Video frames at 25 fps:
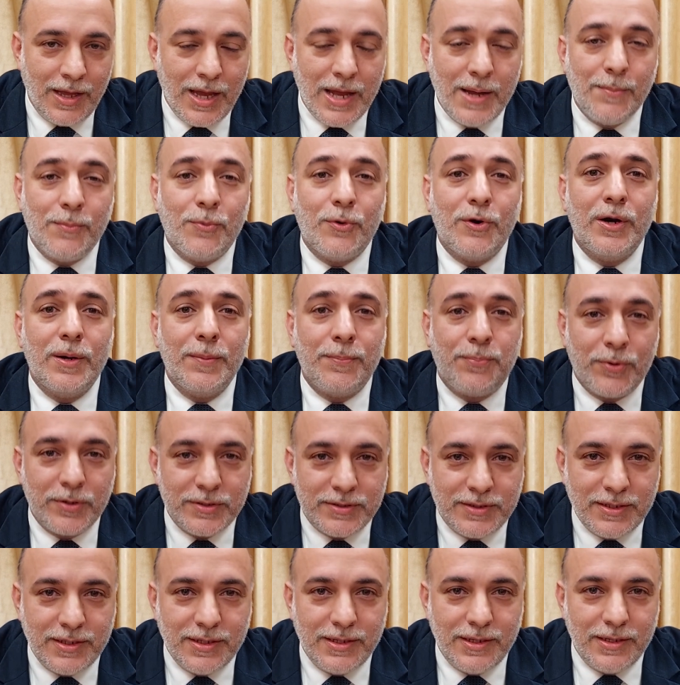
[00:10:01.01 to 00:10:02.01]
And more
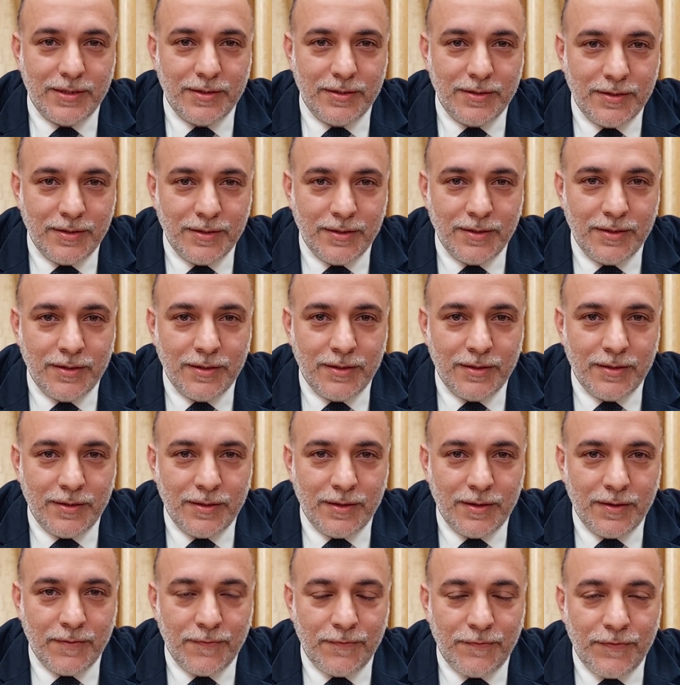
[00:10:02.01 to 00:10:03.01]
importantly,
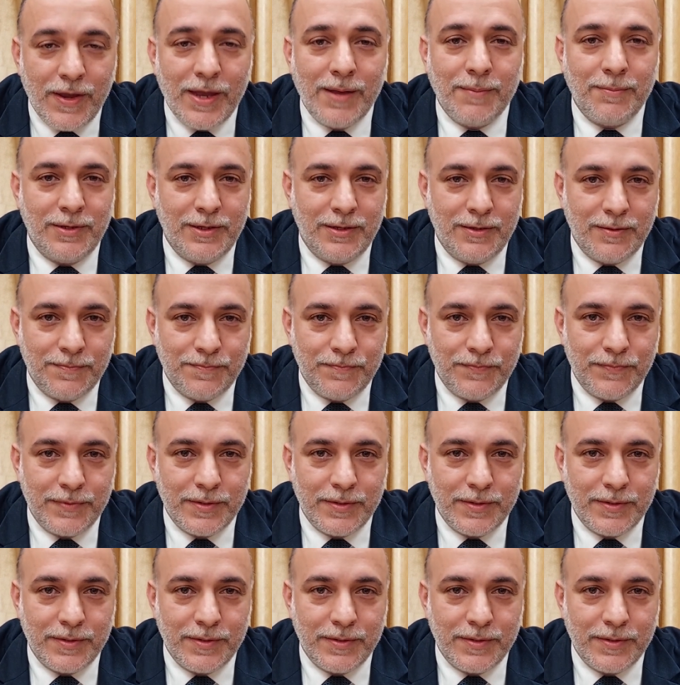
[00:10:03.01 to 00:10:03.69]
family.